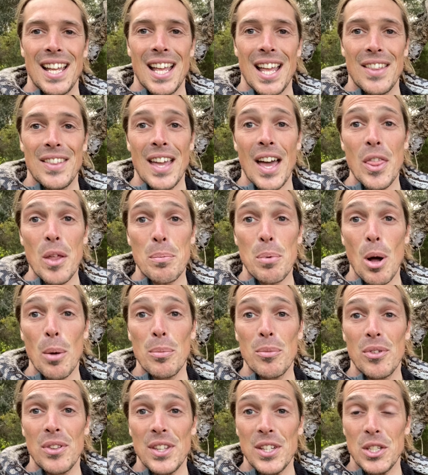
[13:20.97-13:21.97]
The other problem
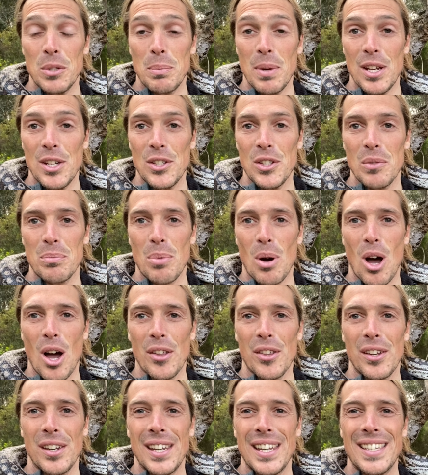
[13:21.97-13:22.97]
for this species of
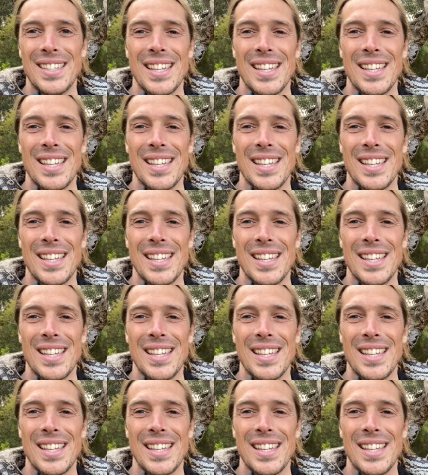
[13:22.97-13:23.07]
python is